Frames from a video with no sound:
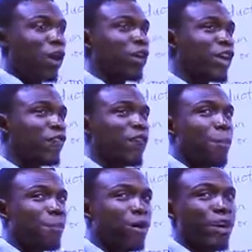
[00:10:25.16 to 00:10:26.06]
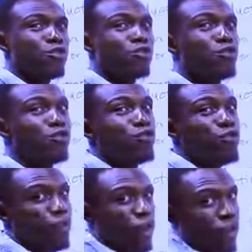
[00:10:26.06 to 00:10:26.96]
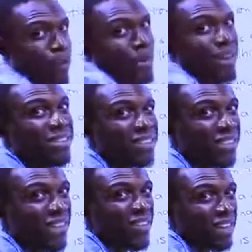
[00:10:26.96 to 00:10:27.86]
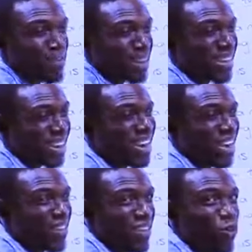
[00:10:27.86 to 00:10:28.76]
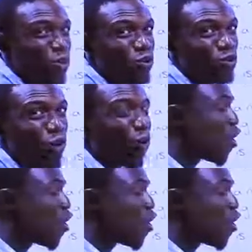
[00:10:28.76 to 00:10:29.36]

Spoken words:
looking for a pronoun to use and replace that particular thing you want to call,